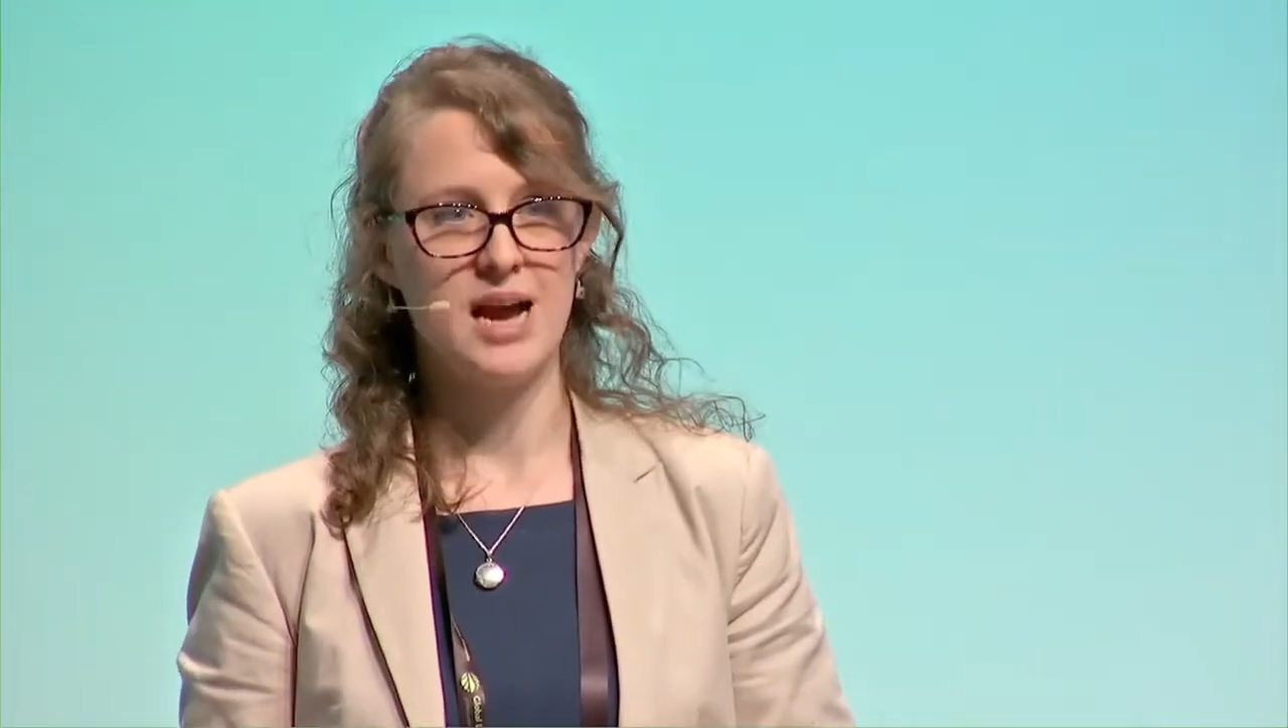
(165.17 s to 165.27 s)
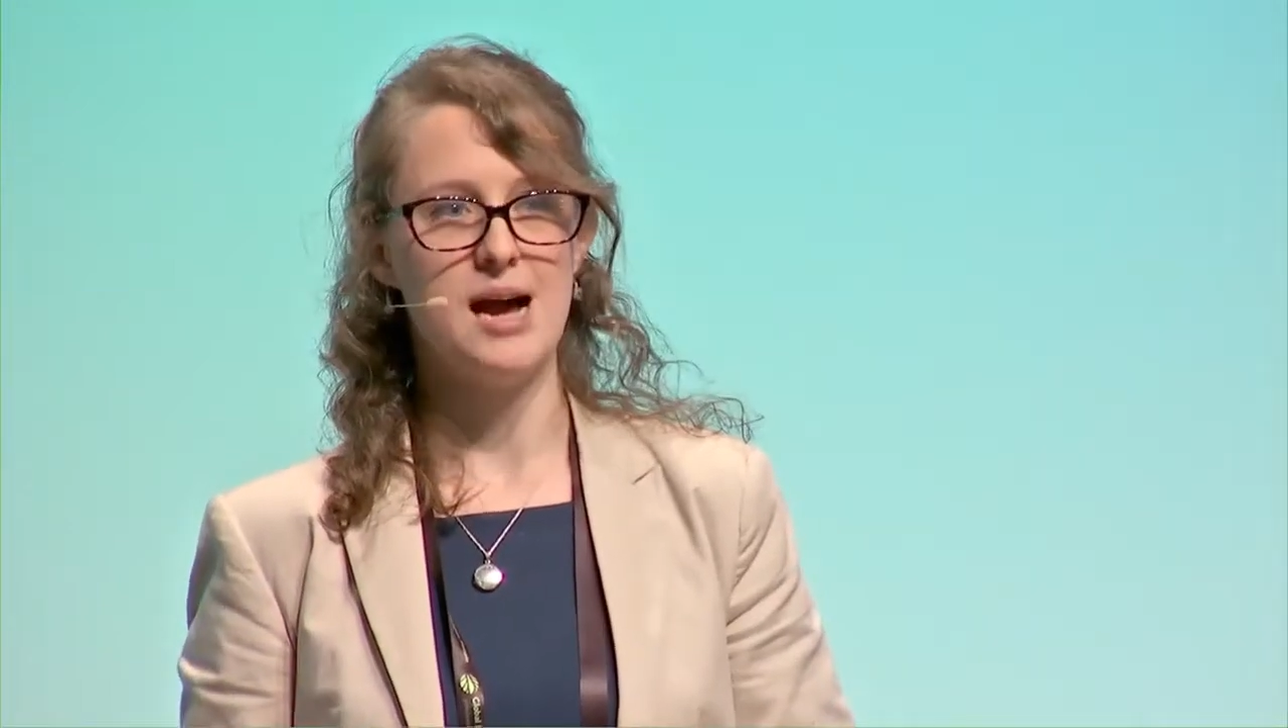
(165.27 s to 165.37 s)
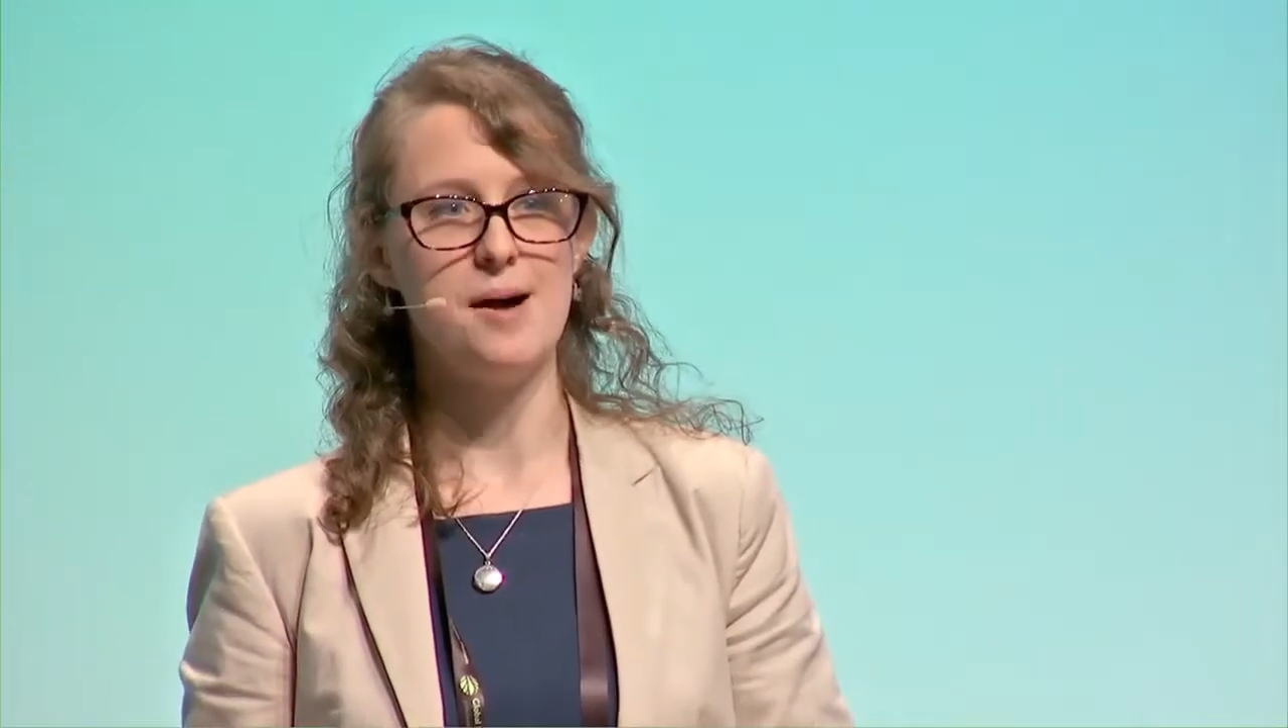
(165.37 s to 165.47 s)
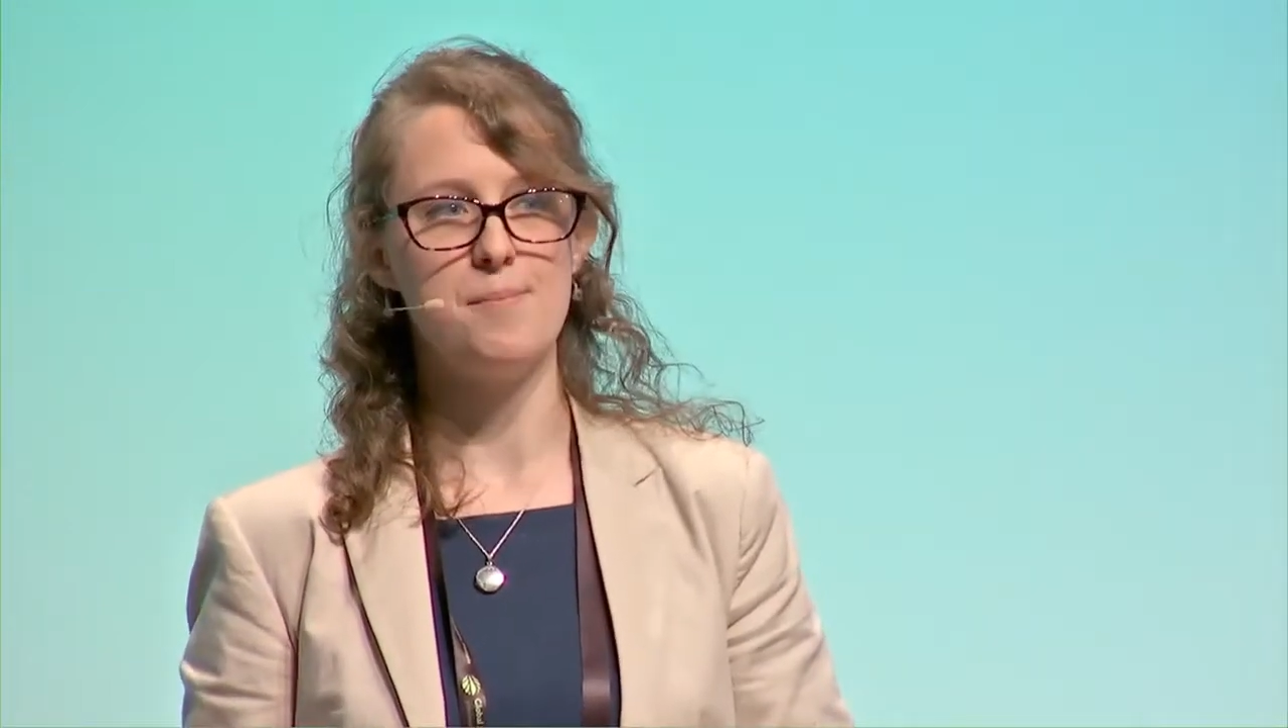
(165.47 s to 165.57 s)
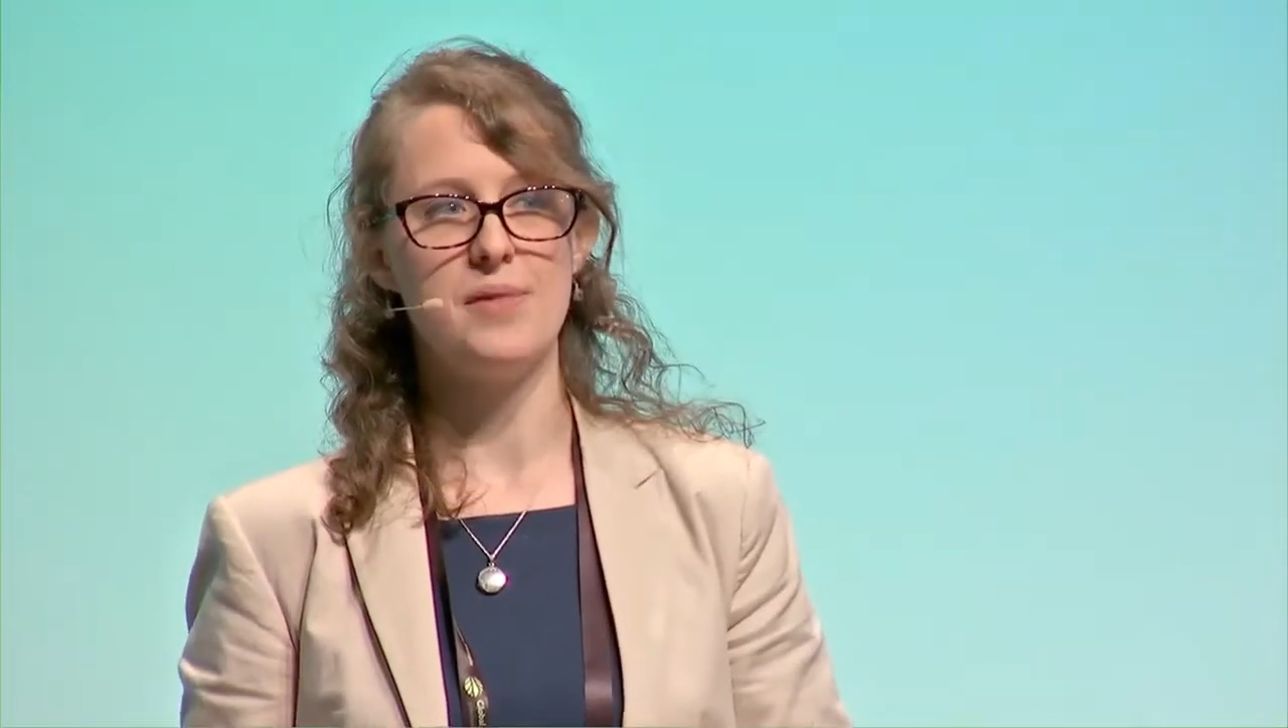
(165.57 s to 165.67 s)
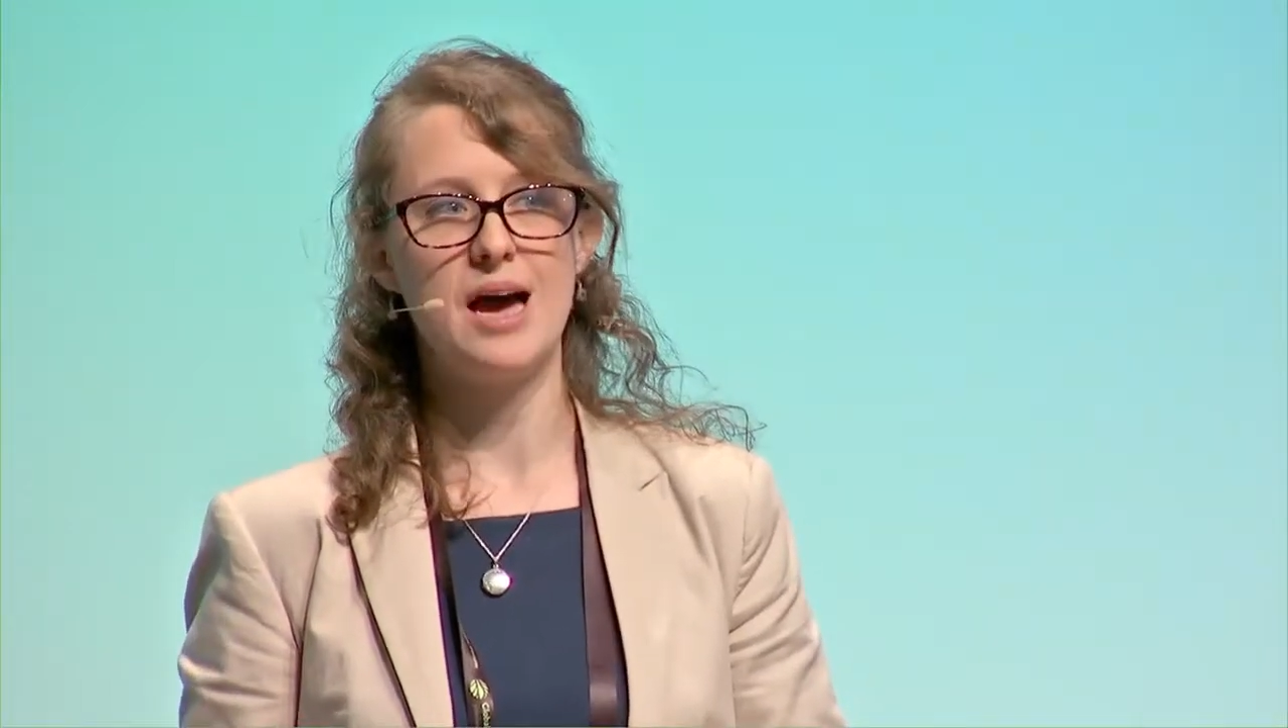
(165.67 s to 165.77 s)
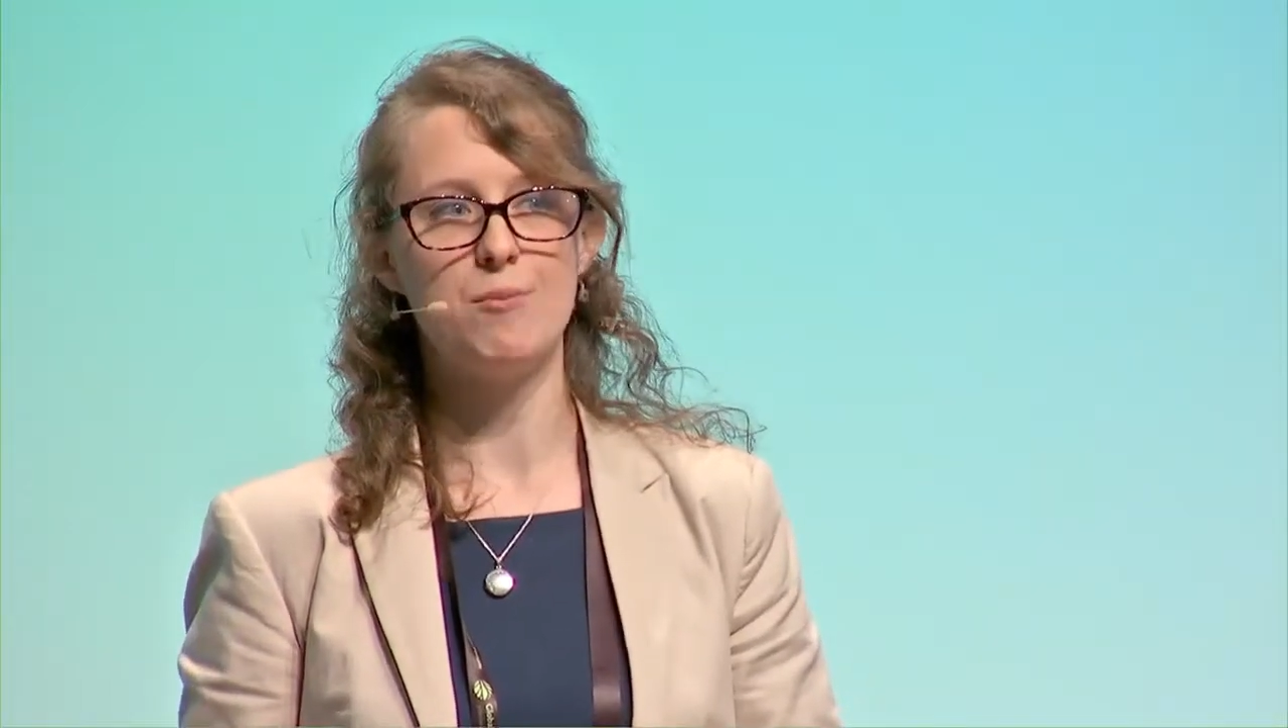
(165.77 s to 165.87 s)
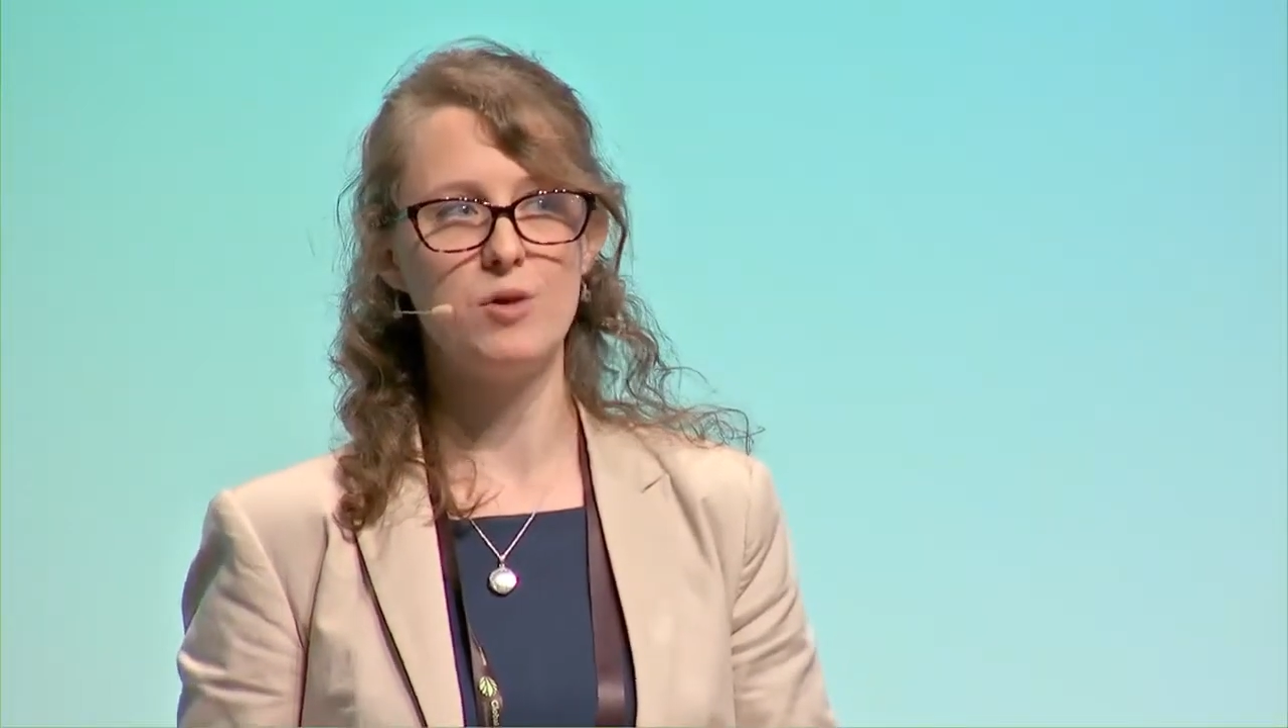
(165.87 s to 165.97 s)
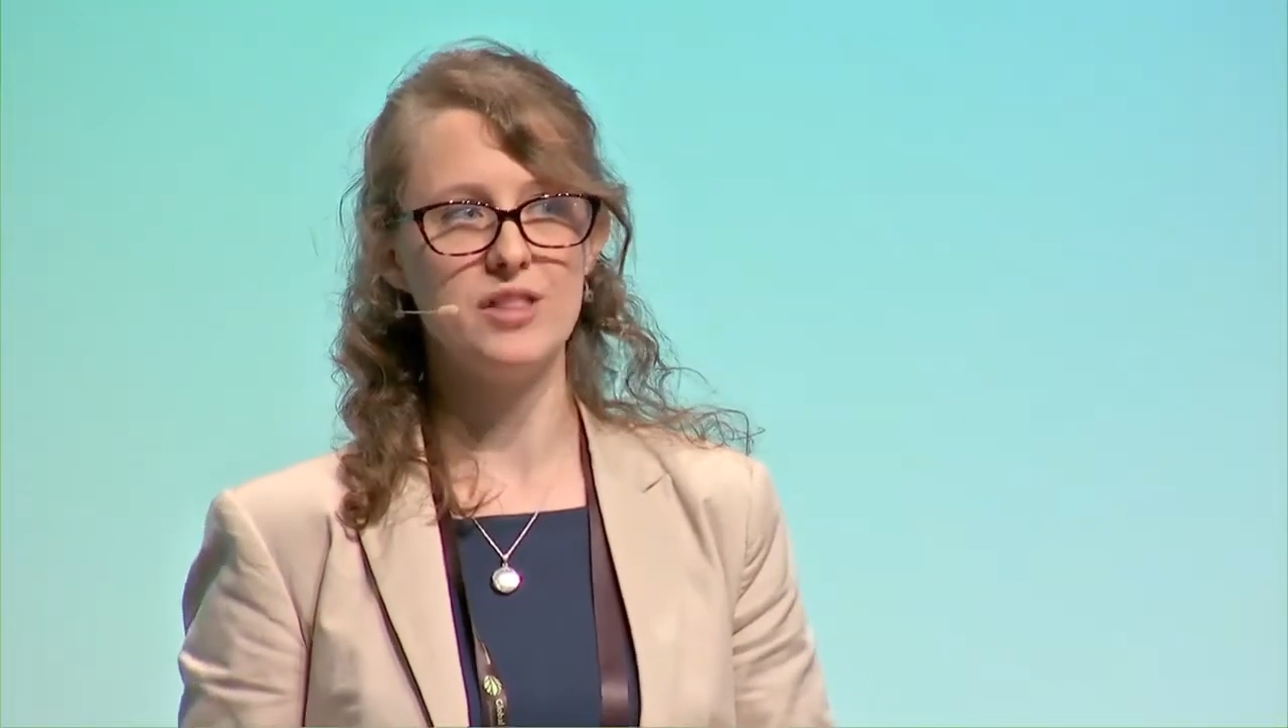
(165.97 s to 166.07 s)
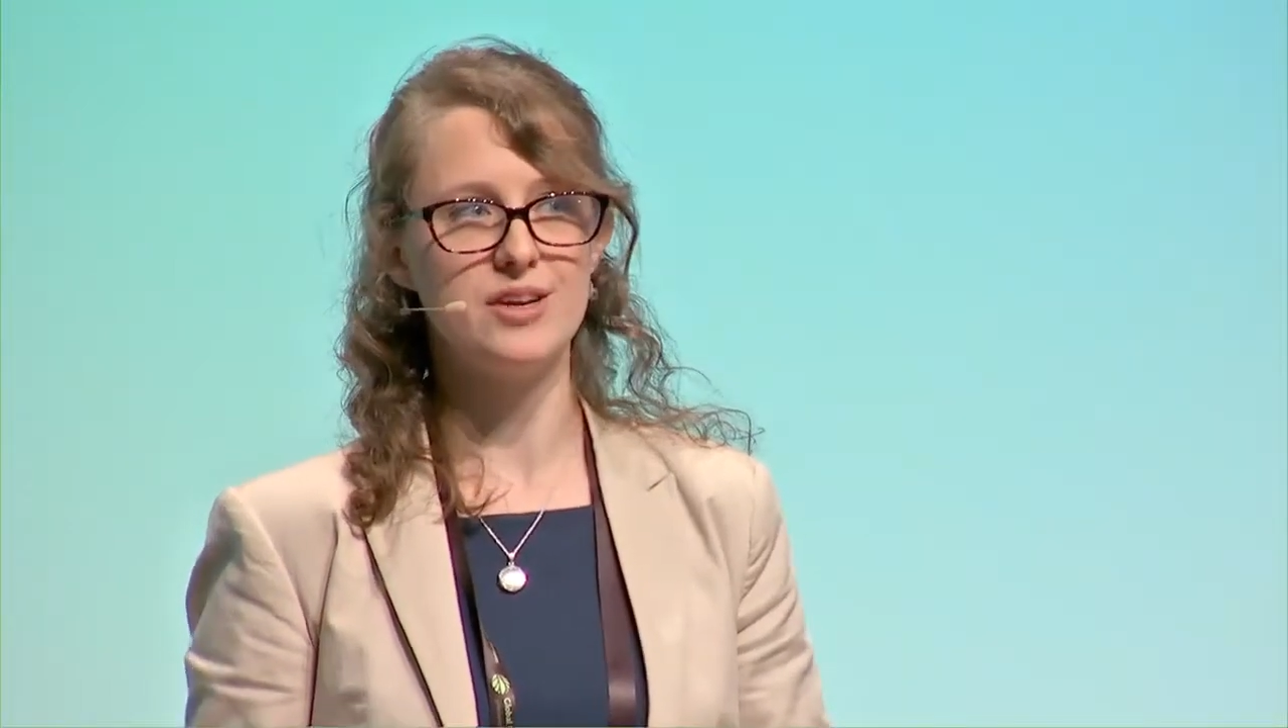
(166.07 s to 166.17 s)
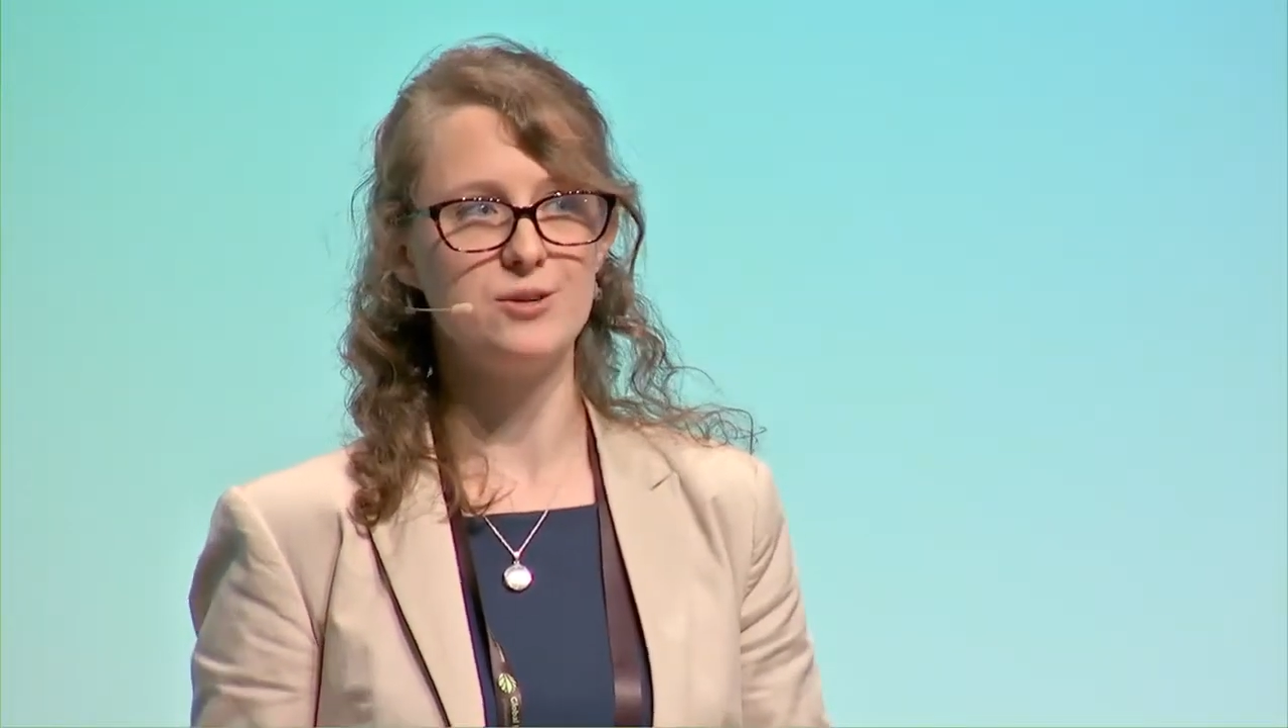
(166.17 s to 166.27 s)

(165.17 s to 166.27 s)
and one